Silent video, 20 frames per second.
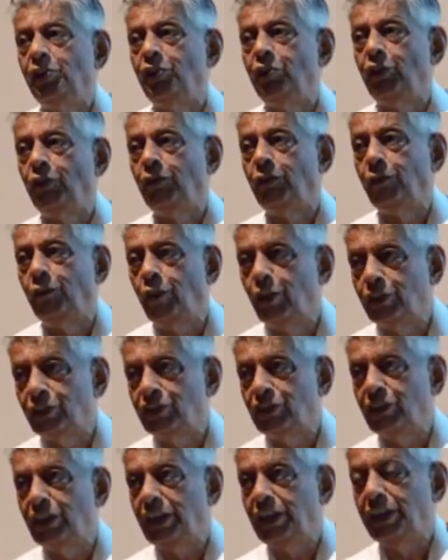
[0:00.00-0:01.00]
your
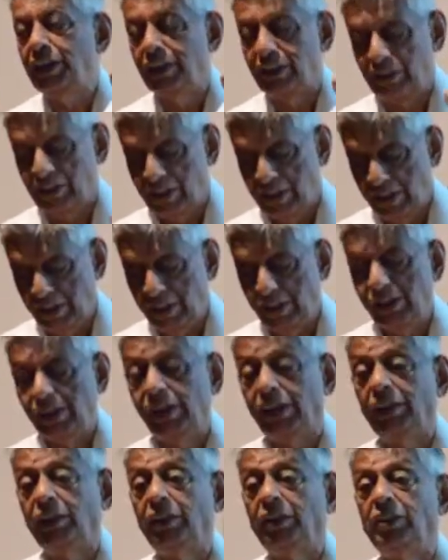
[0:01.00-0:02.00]
forest areas,
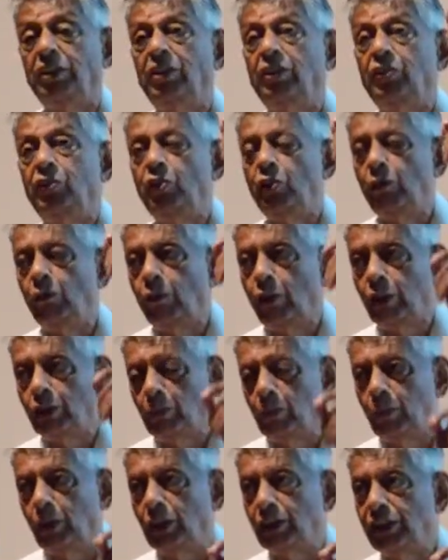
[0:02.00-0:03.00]
your water
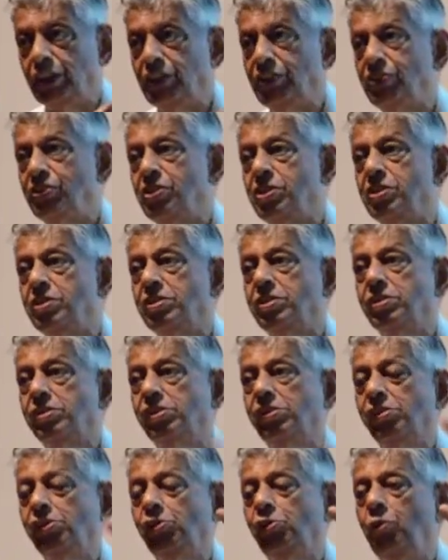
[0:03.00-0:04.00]
bodies,
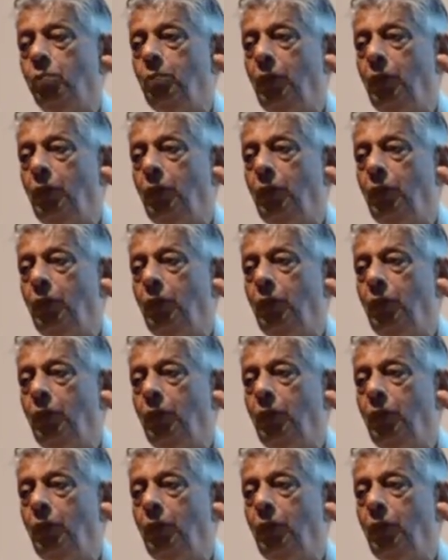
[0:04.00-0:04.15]
your